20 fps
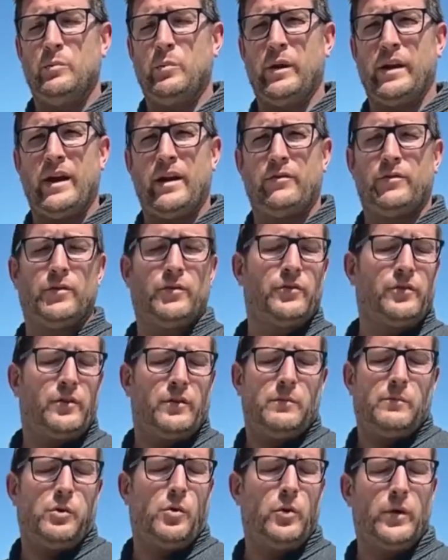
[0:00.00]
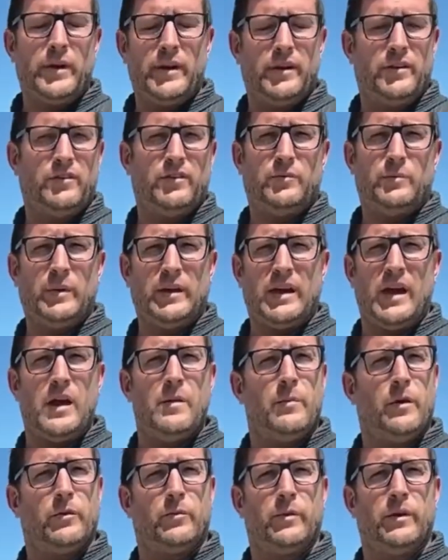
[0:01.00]
but after a certain point, it just
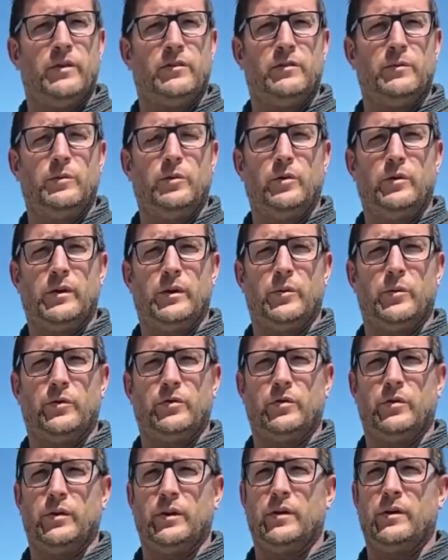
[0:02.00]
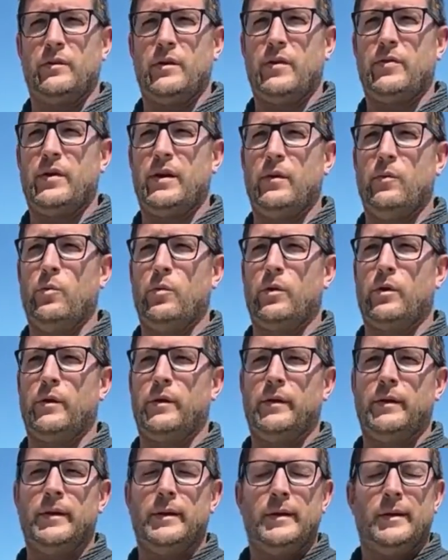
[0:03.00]
became unreasonable, and it was clear that they
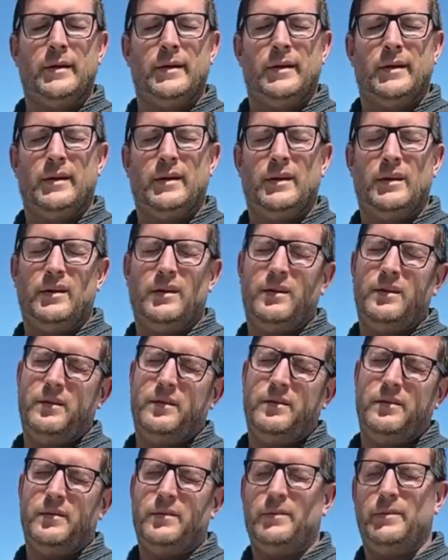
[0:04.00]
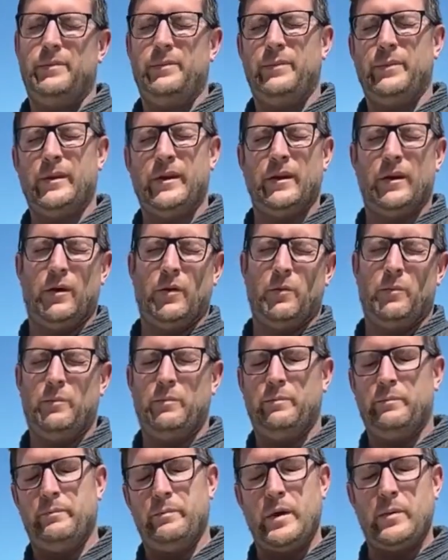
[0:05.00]
weren't, uh, you know,
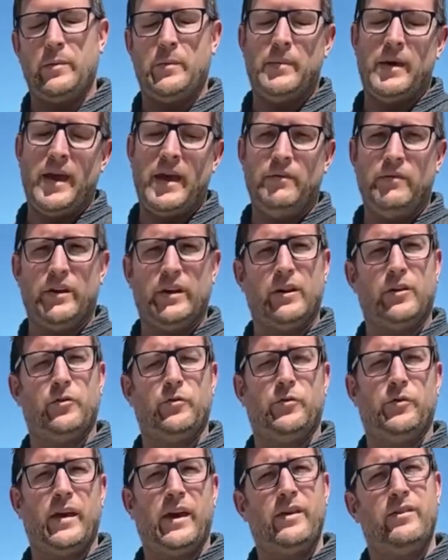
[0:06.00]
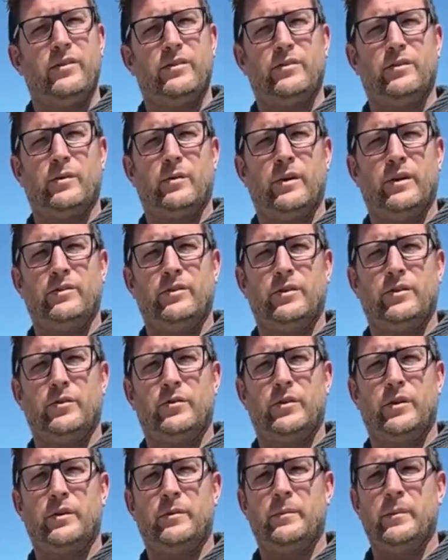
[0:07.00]
maybe behaving in good faith is a
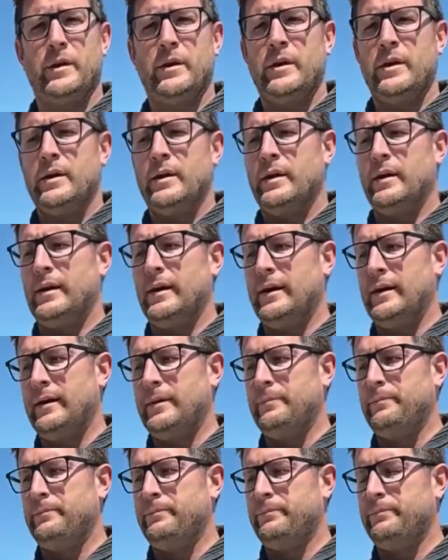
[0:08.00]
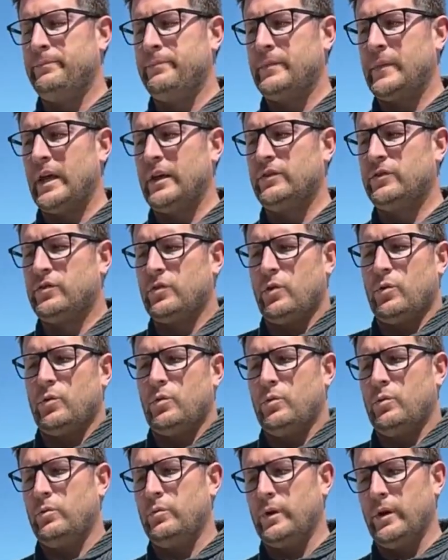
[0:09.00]
good term, and
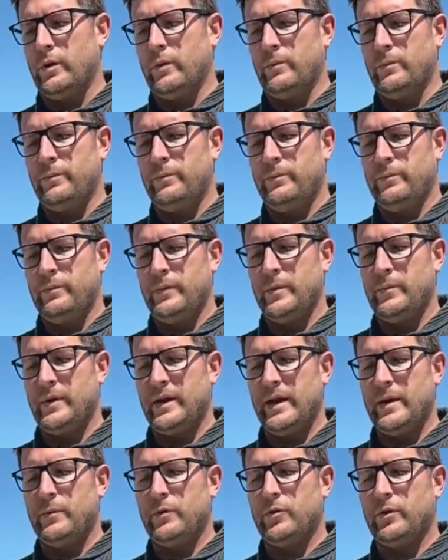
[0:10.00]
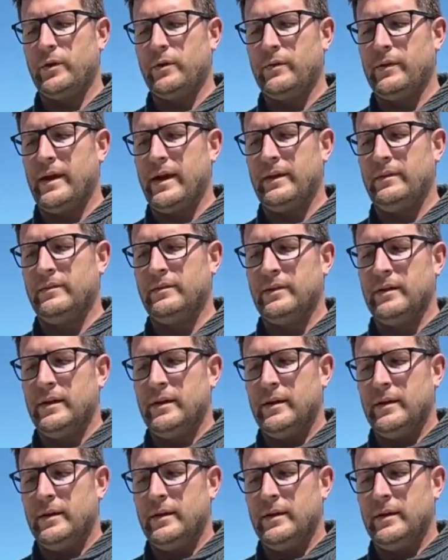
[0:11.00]
so it became clear that